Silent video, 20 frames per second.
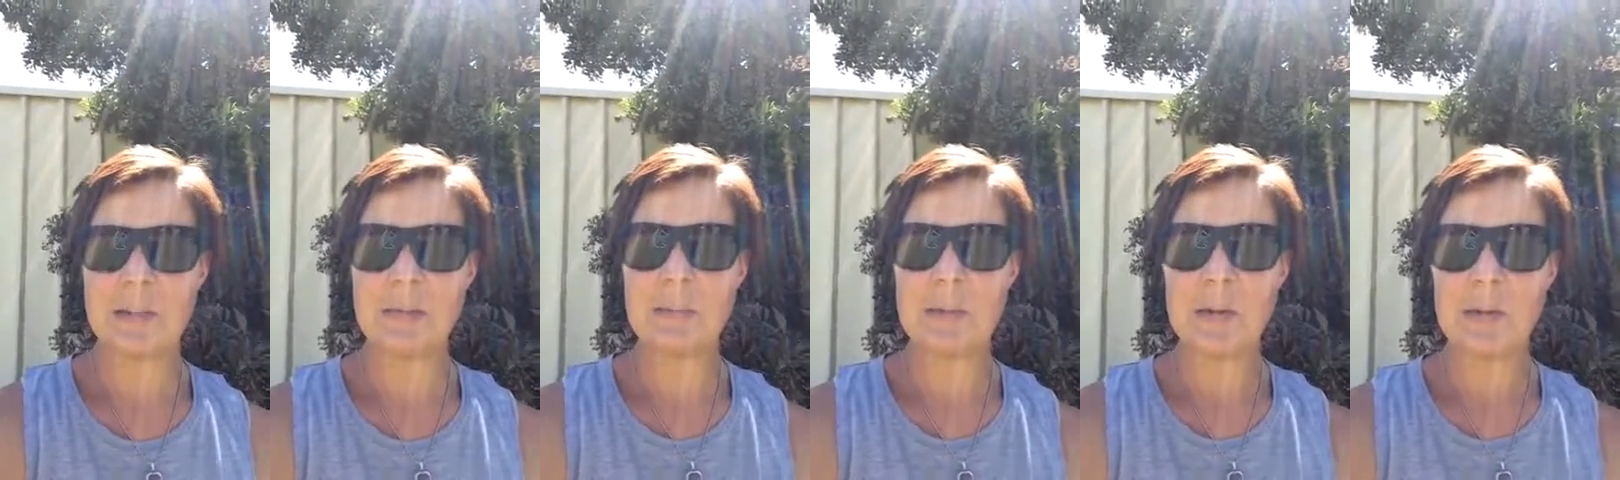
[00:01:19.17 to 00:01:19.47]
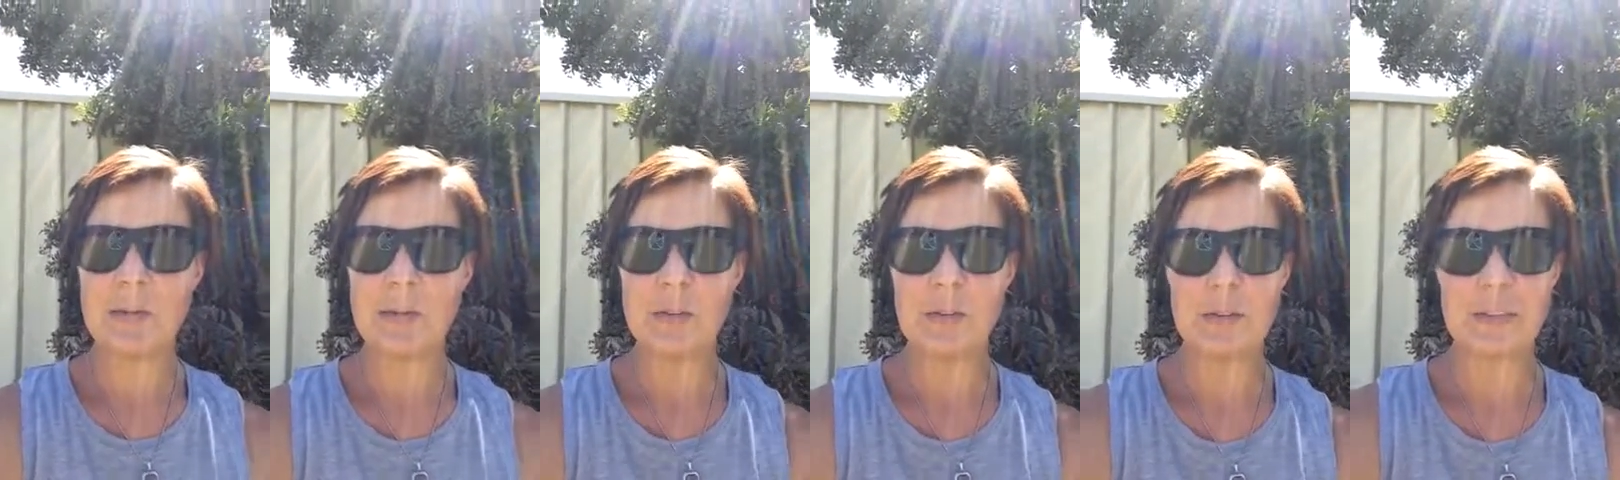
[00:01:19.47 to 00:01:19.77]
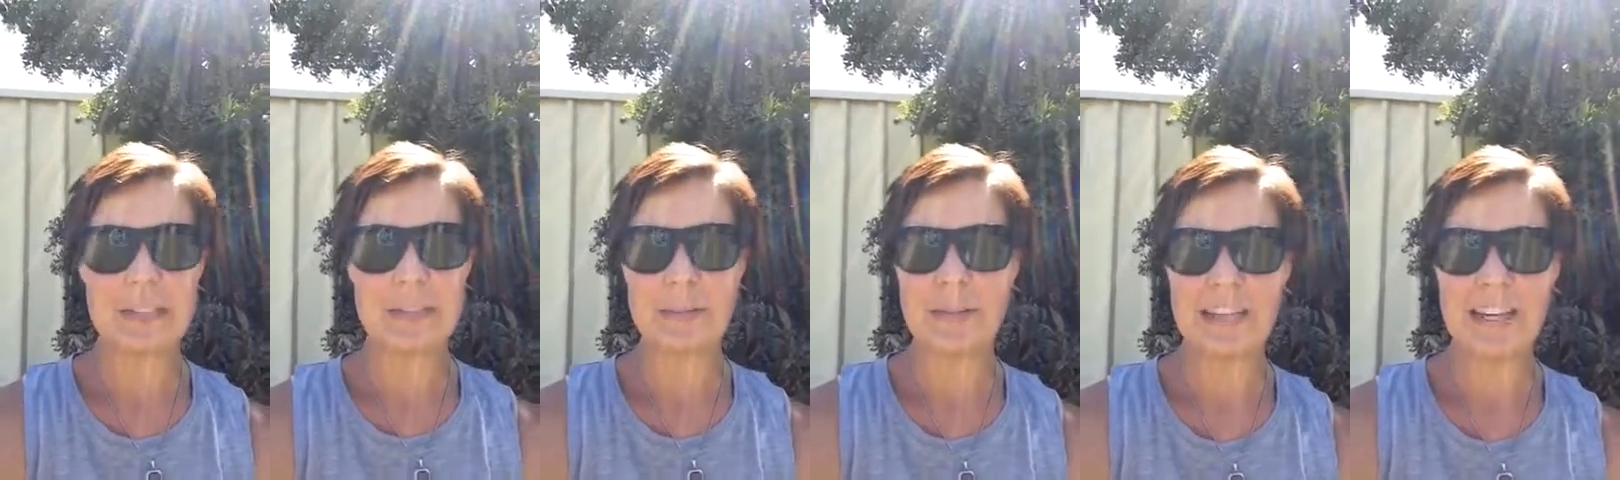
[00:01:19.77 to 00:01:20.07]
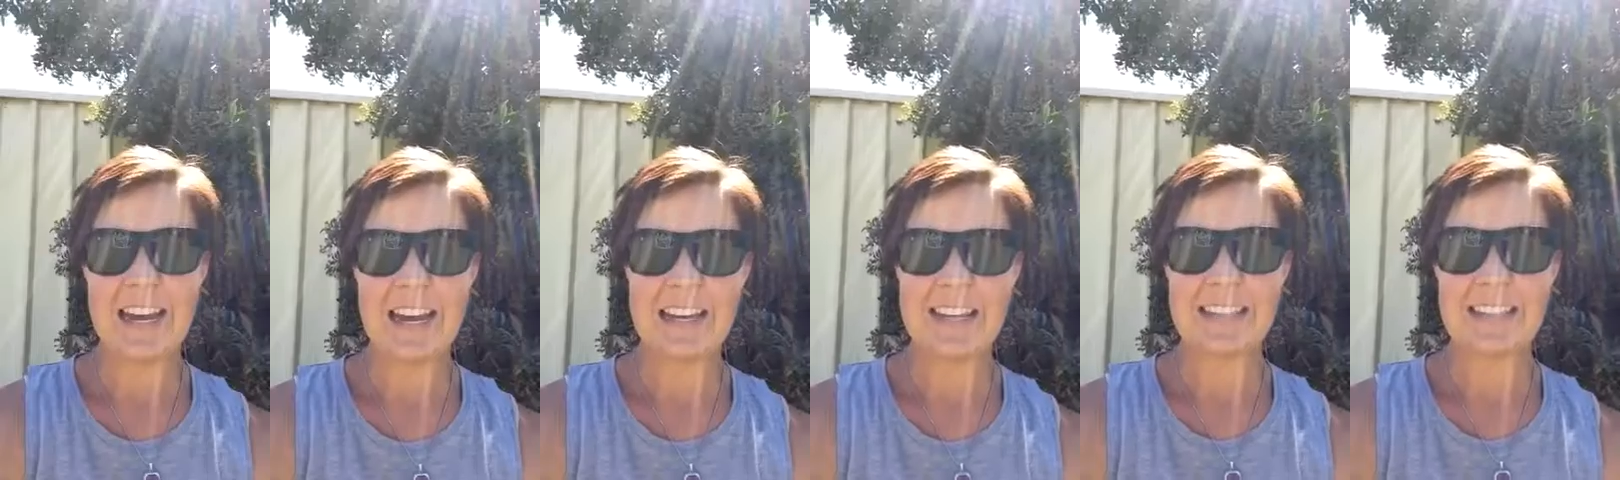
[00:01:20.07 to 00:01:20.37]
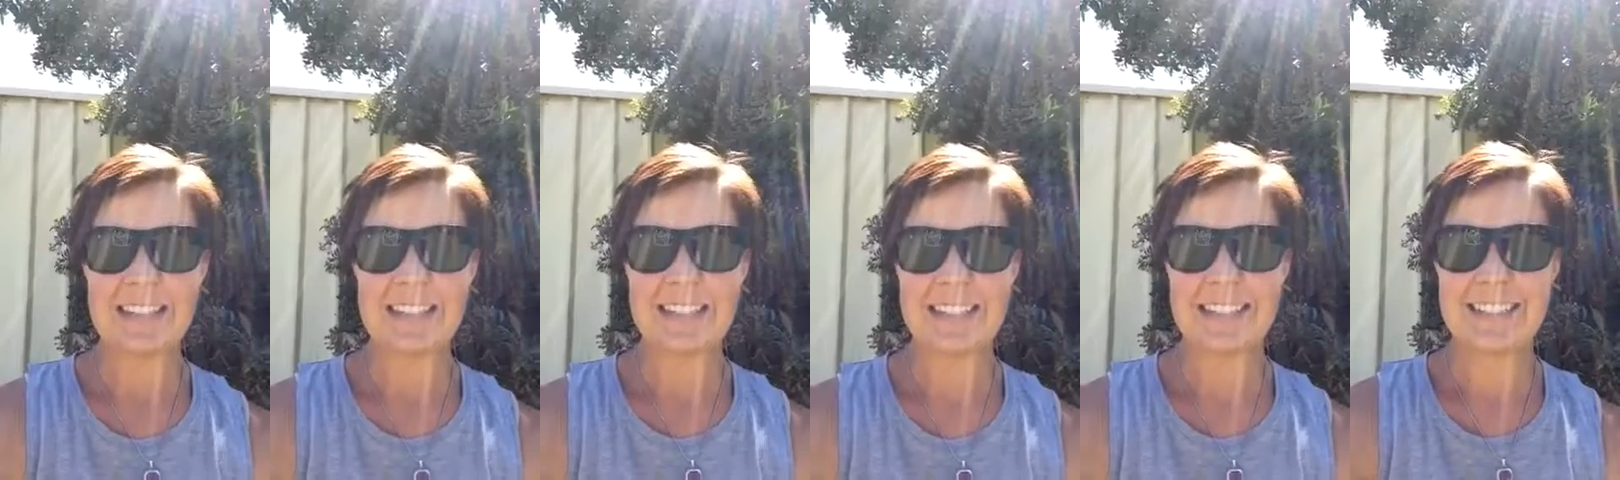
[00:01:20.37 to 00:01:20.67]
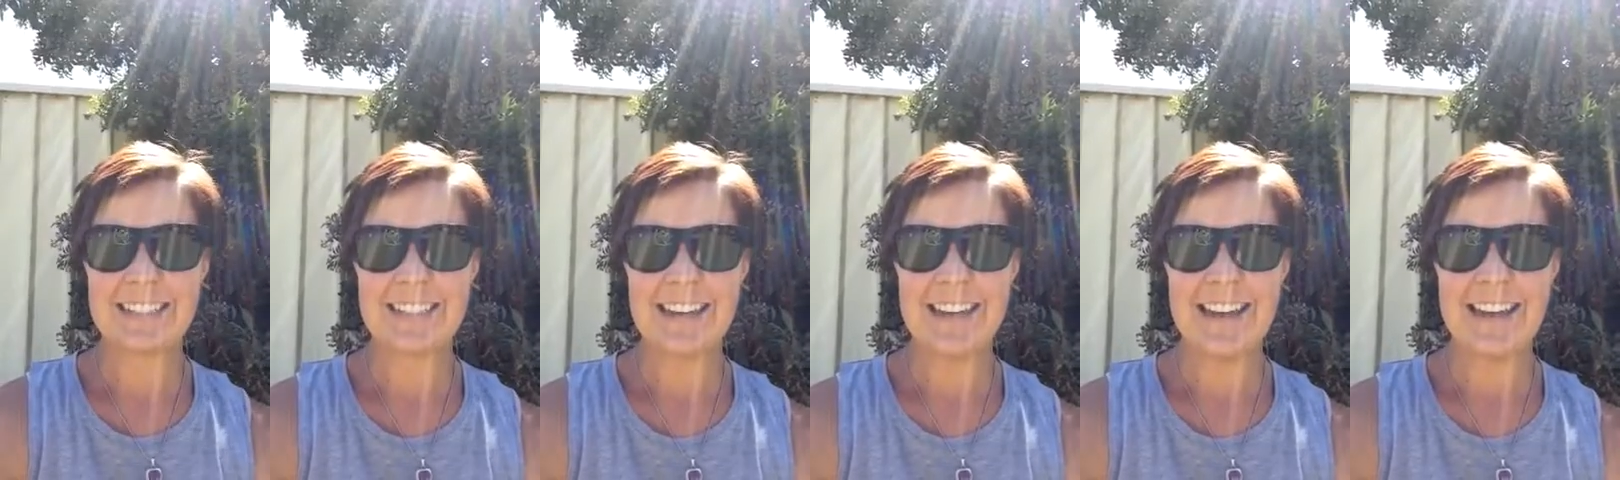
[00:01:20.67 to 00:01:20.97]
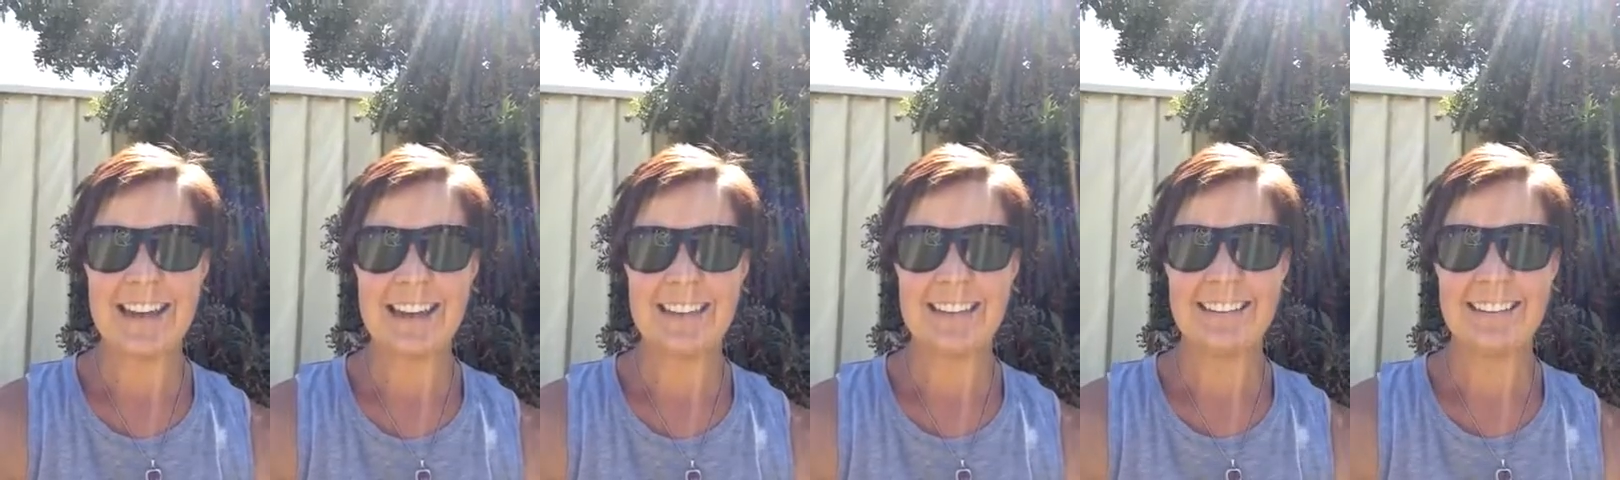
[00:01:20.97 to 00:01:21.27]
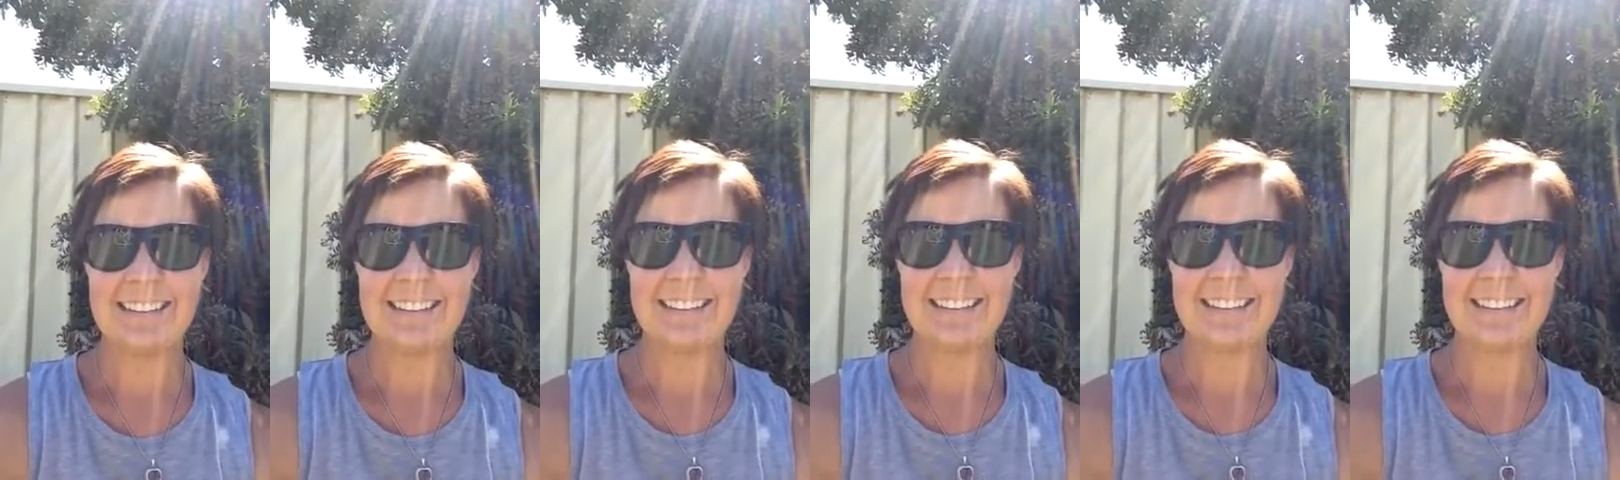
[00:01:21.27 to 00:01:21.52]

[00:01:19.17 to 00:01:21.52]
beautiful summer days. See ya!